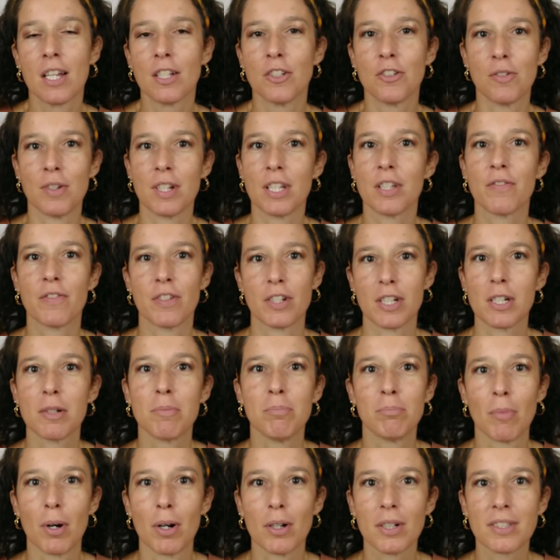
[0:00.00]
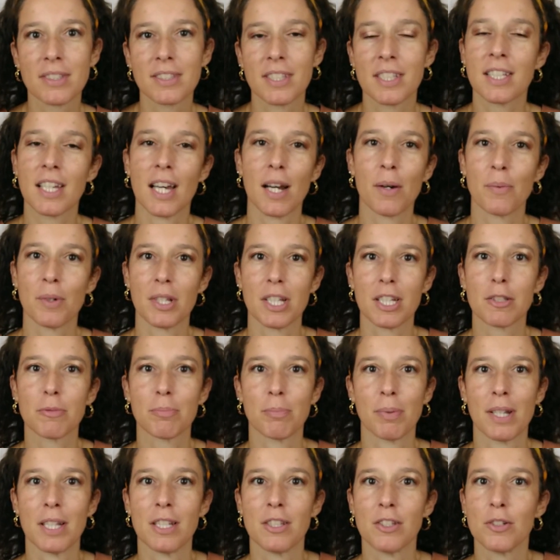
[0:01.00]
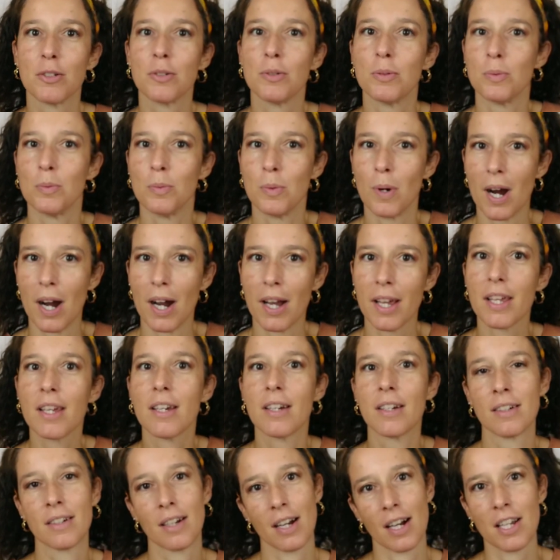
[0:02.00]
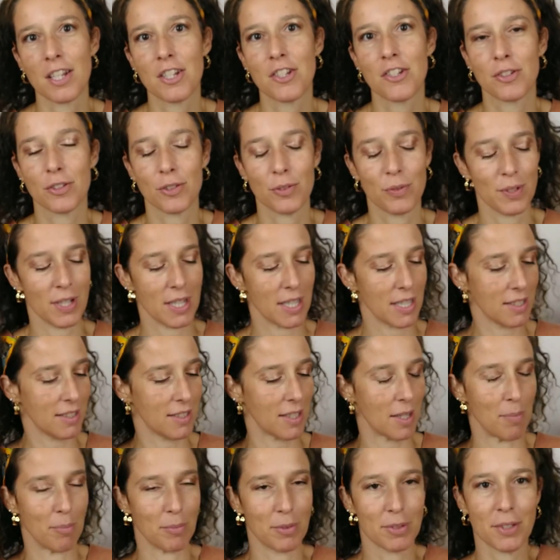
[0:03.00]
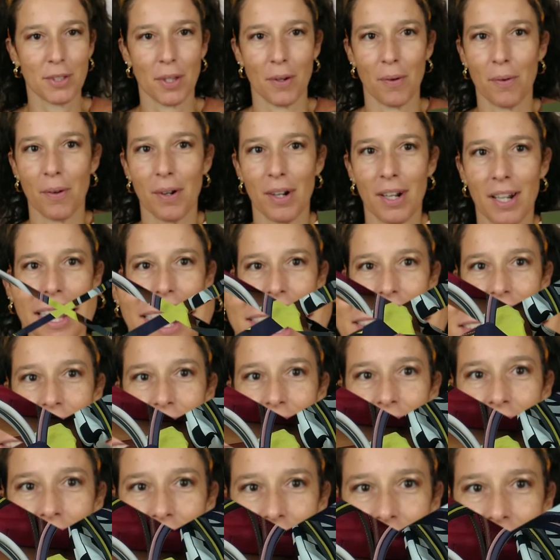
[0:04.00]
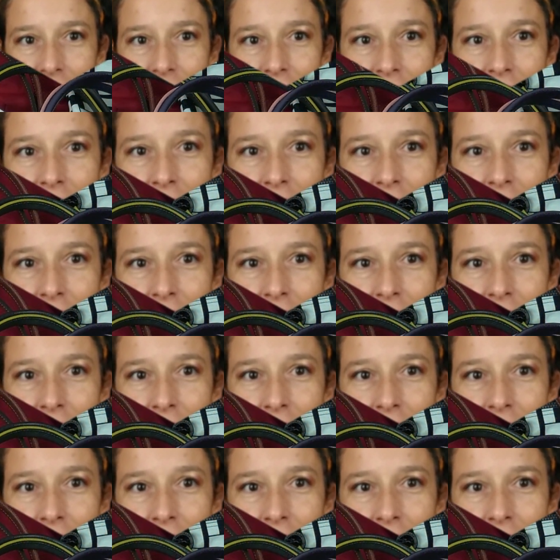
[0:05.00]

during the unboxing I will explain you why I choose the item. So let's start.